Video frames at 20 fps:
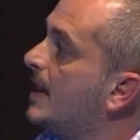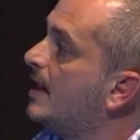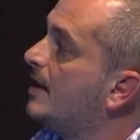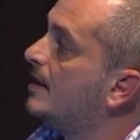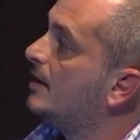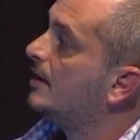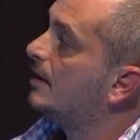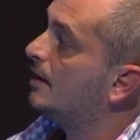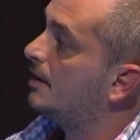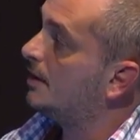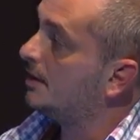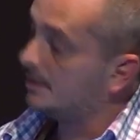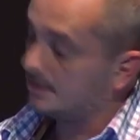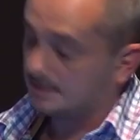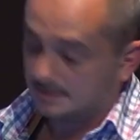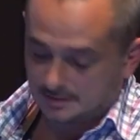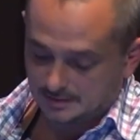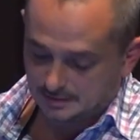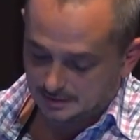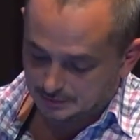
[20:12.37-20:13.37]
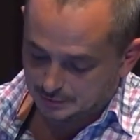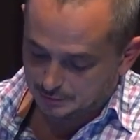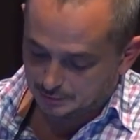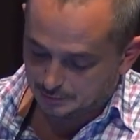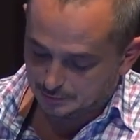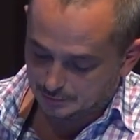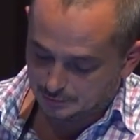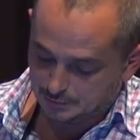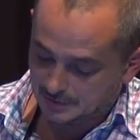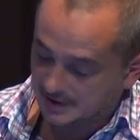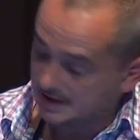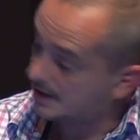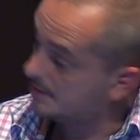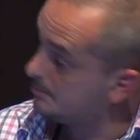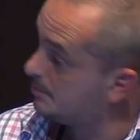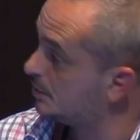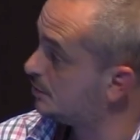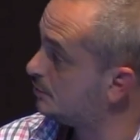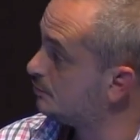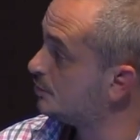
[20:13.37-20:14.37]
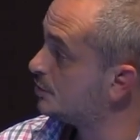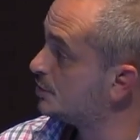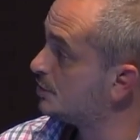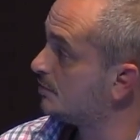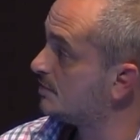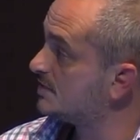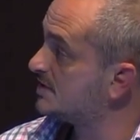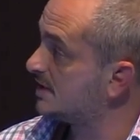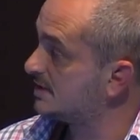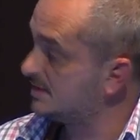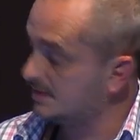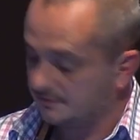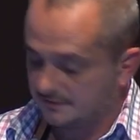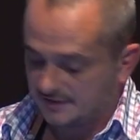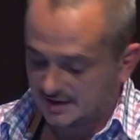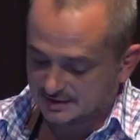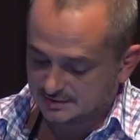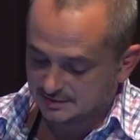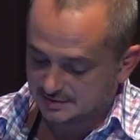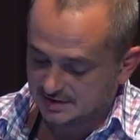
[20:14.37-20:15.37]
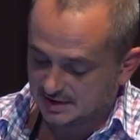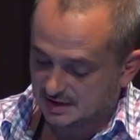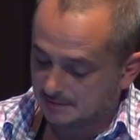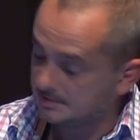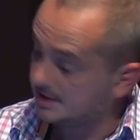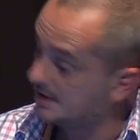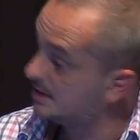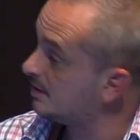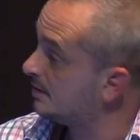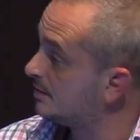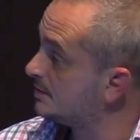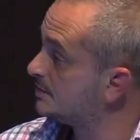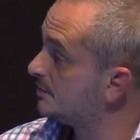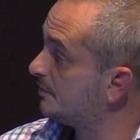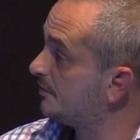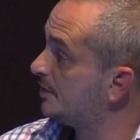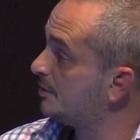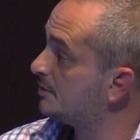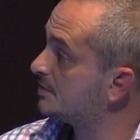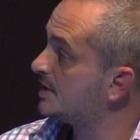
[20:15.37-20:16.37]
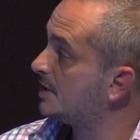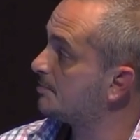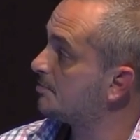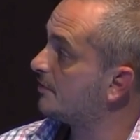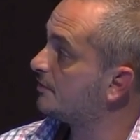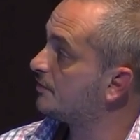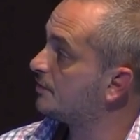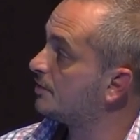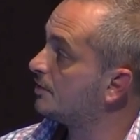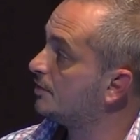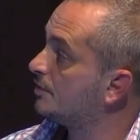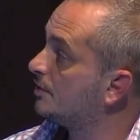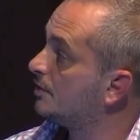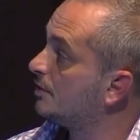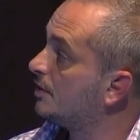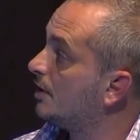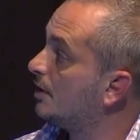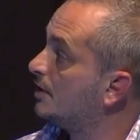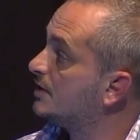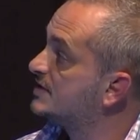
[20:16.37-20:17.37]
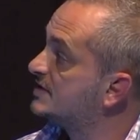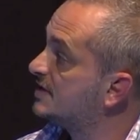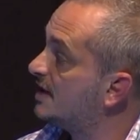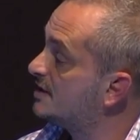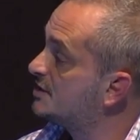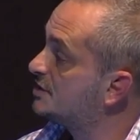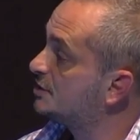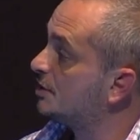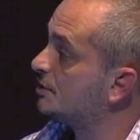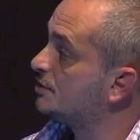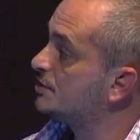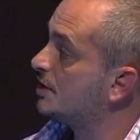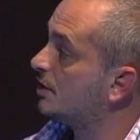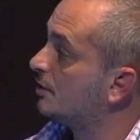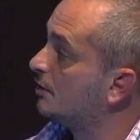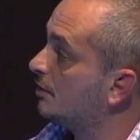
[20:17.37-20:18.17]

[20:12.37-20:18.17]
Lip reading: And we are able to show that, in fact, the dynamic and the phenotype of the cells change